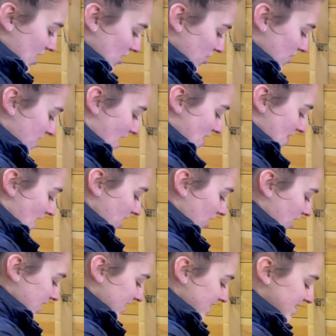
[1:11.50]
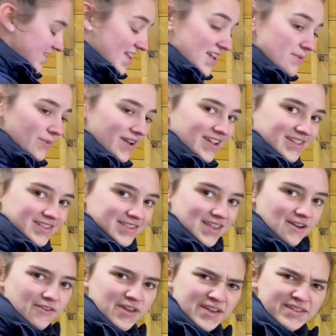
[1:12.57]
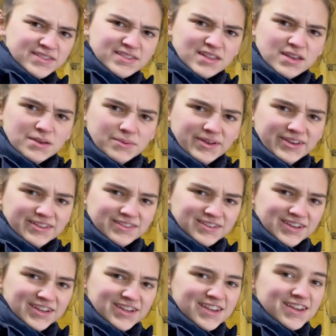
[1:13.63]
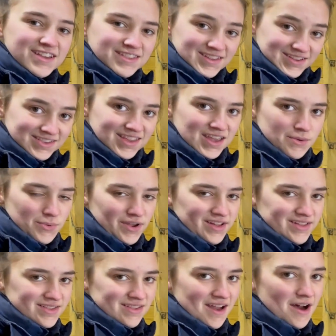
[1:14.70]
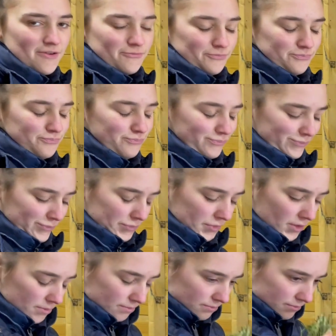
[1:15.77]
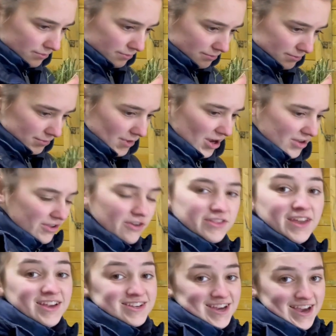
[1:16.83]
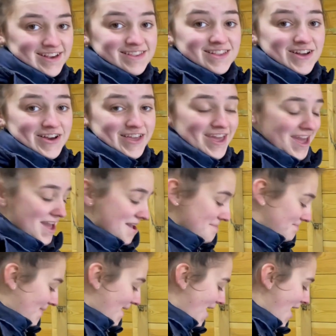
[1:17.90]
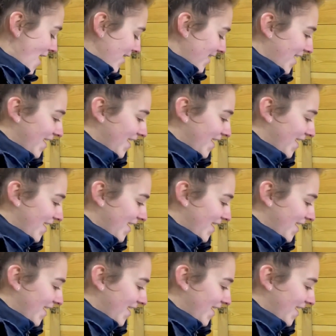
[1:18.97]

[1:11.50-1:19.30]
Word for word: and you get that like seaweed stuff. It is seaweed, isn't yeah. it? The seaweed Crispy stuff. shredded mm. seaweedy. Mm. I don't think it tastes like it, but